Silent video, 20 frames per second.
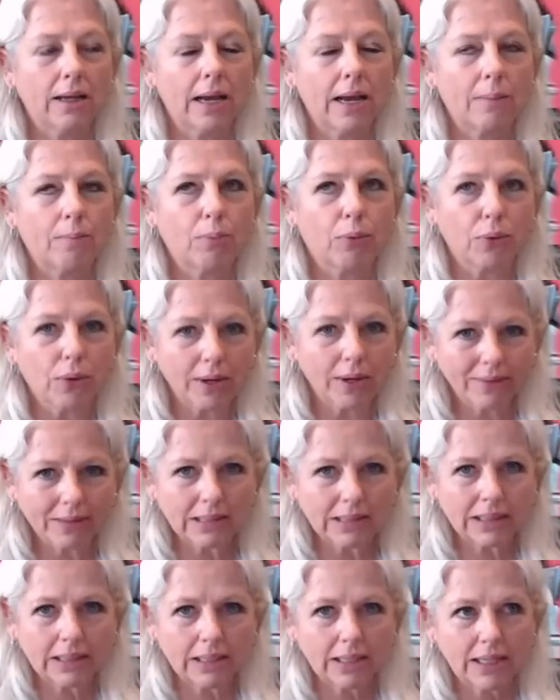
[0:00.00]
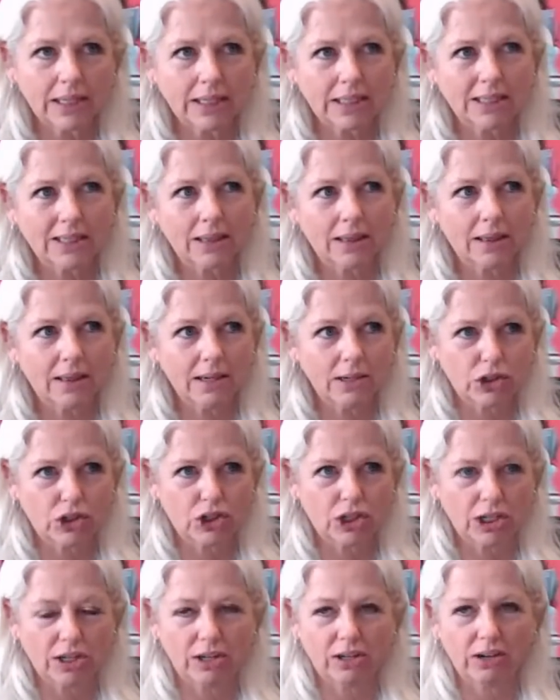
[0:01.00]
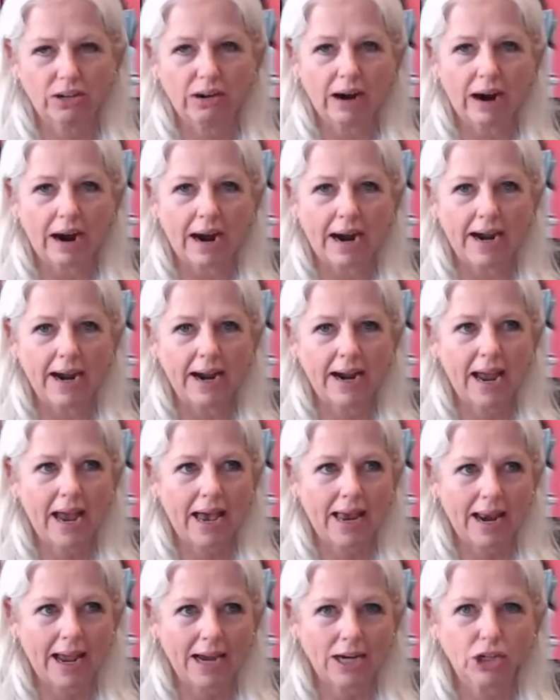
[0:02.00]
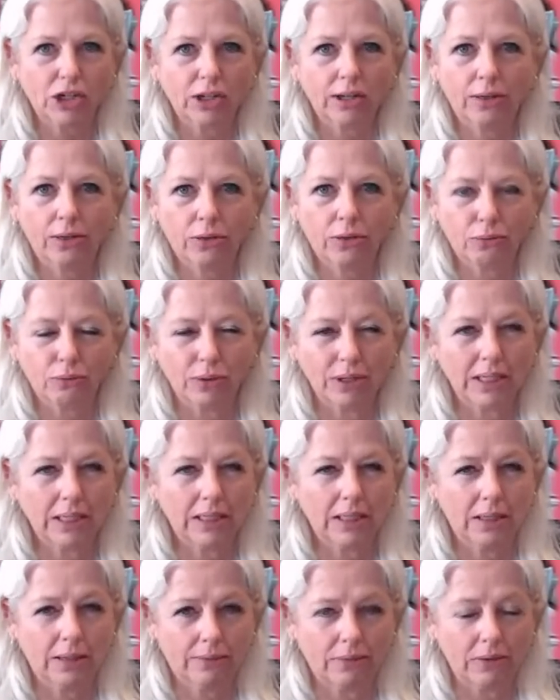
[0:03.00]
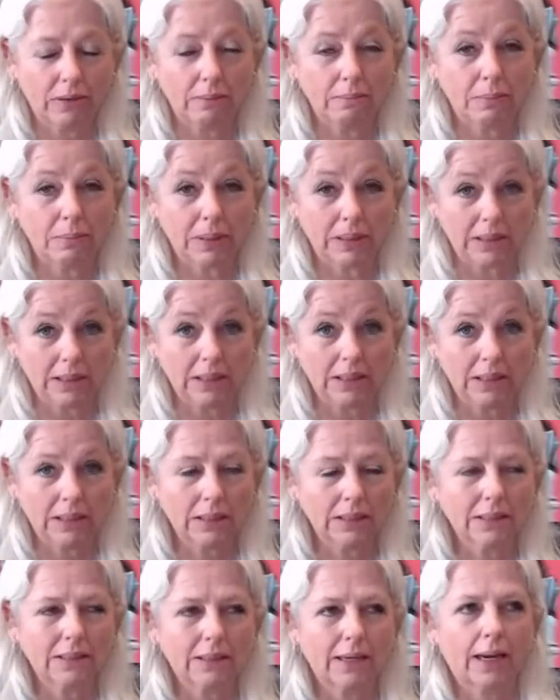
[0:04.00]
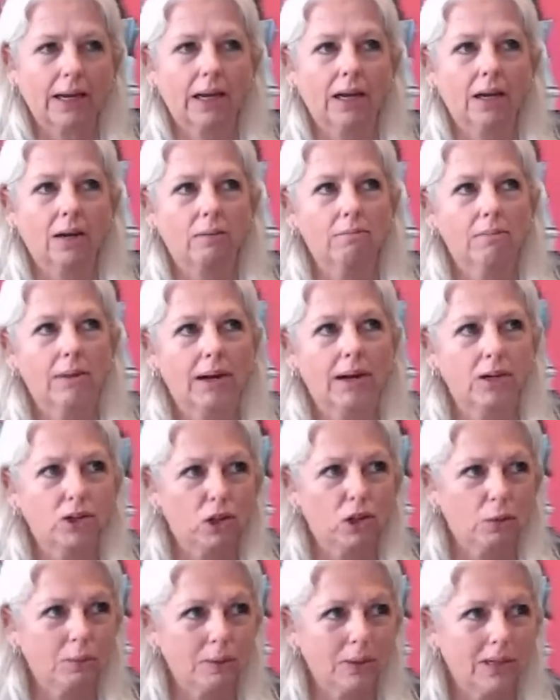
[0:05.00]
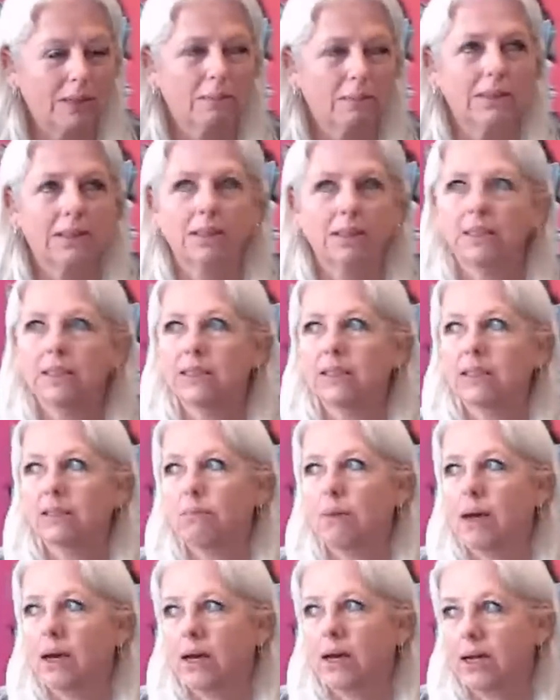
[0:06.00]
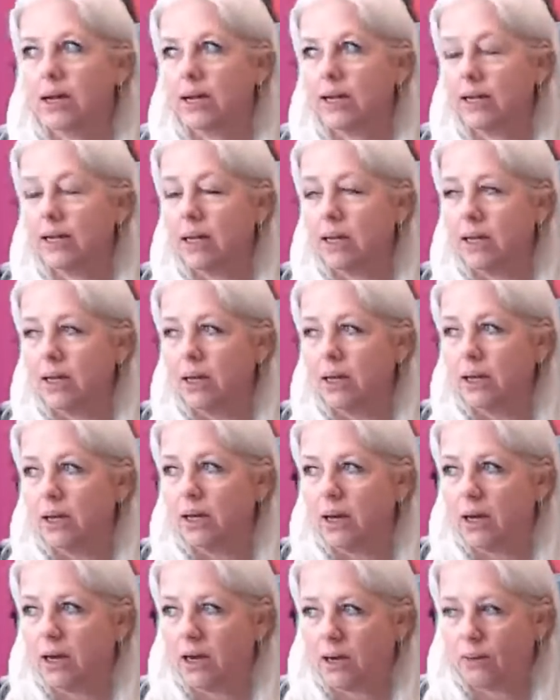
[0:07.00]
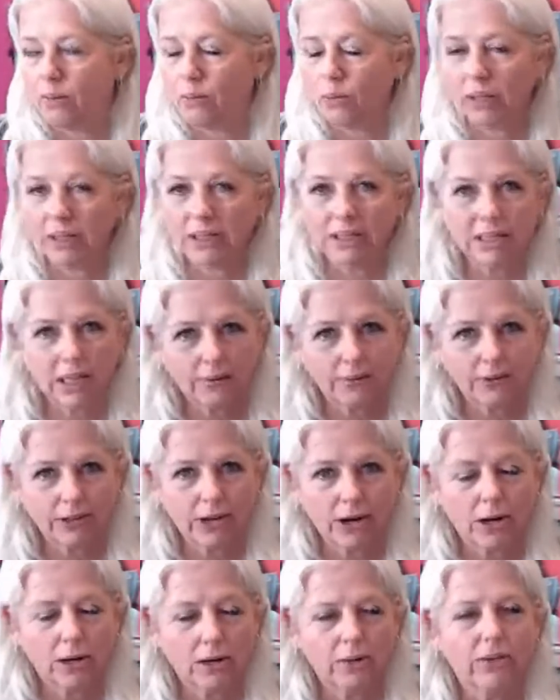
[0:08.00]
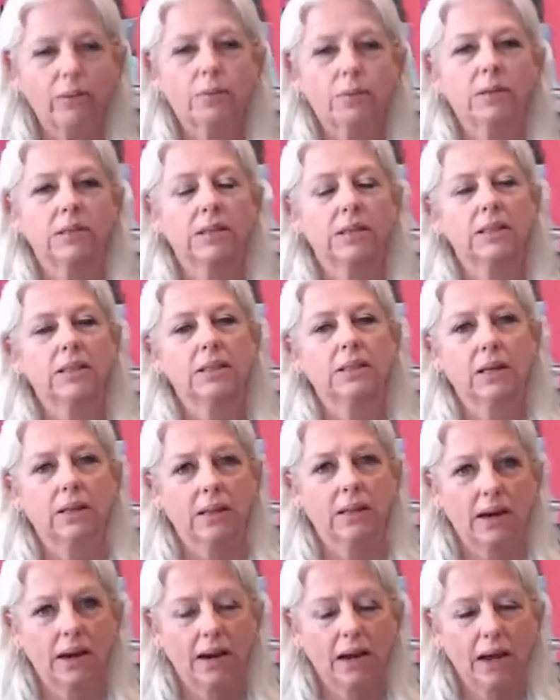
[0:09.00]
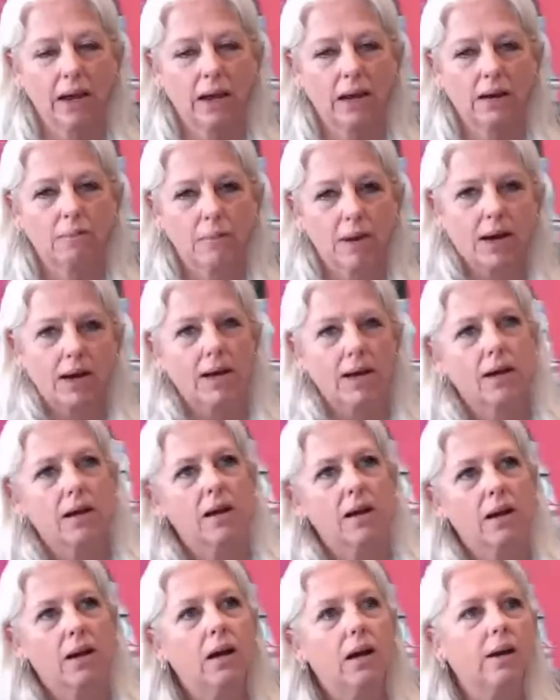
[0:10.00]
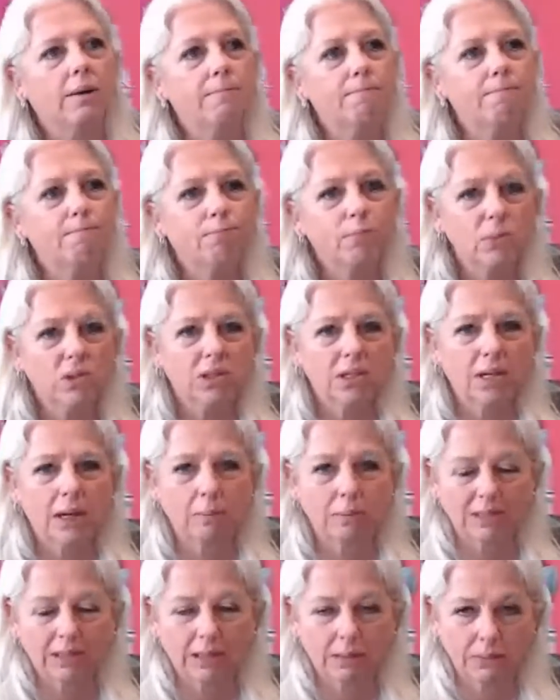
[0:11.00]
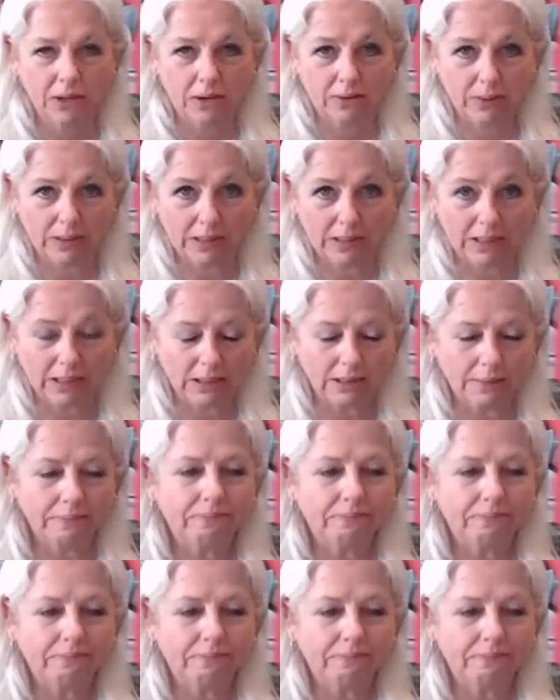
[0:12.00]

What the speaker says: previously to this year, I had actually three different businesses. I had my interpreting business, my real estate photography business, and then I had my Stamp Me Some Love business.